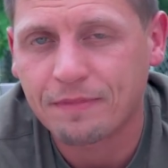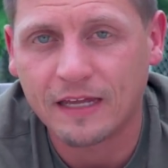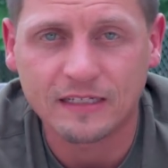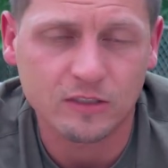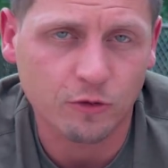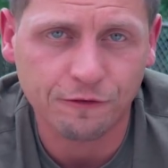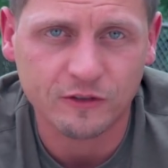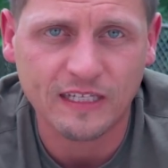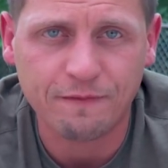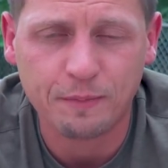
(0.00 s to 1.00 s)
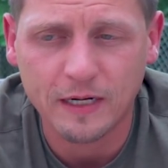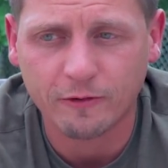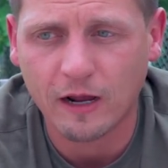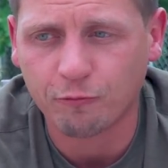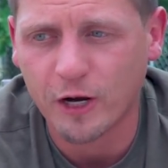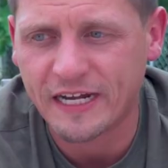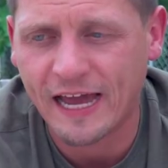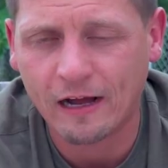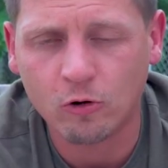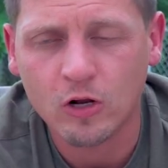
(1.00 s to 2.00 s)
that you feel safe being around right
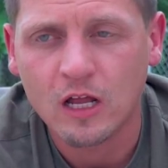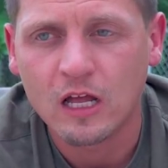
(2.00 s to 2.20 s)
now,